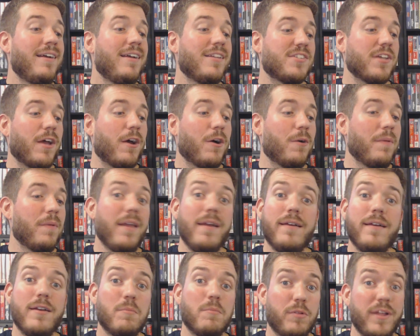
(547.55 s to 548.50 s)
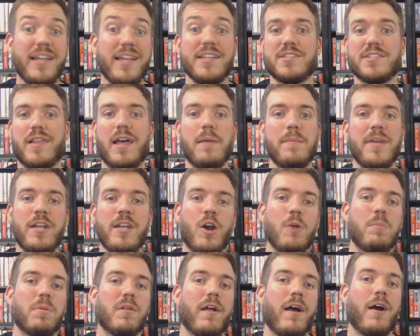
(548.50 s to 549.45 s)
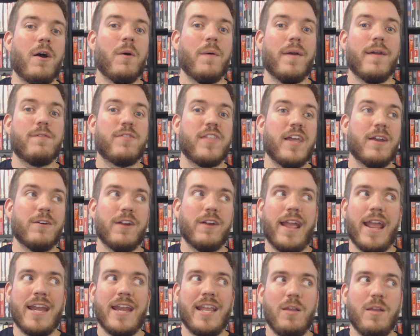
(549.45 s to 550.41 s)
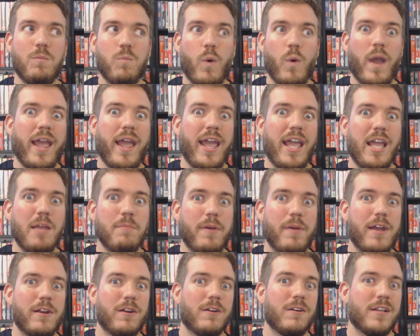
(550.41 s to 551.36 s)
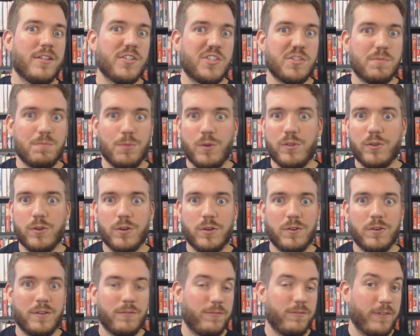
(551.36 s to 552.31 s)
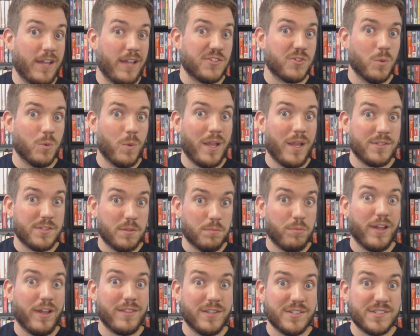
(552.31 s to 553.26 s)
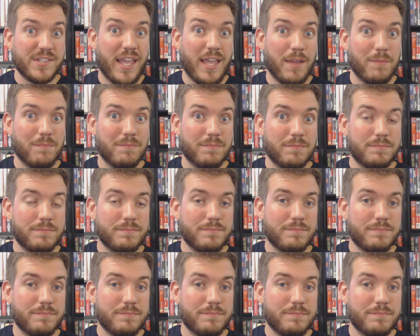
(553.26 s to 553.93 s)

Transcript: So please let me know below if there are any way better and smoother and faster ways to play this game.